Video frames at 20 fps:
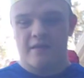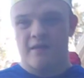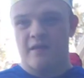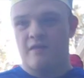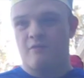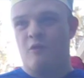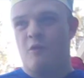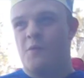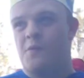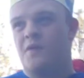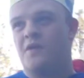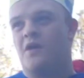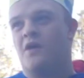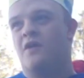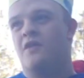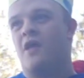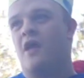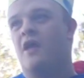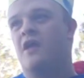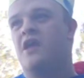is what we
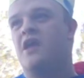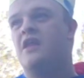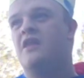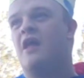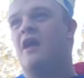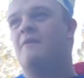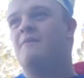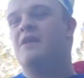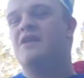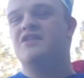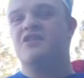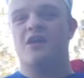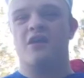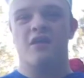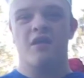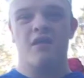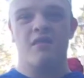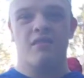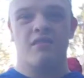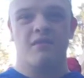call the Hinami
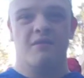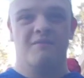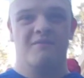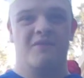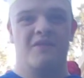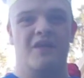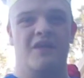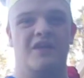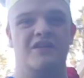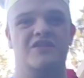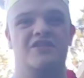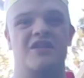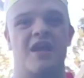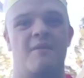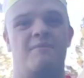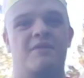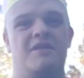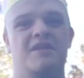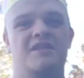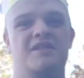jellies, the
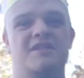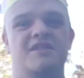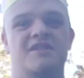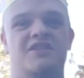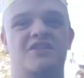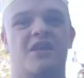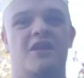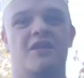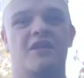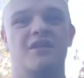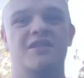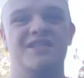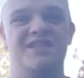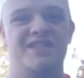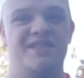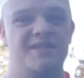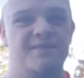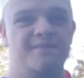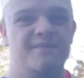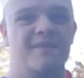Japanese
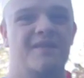jellies.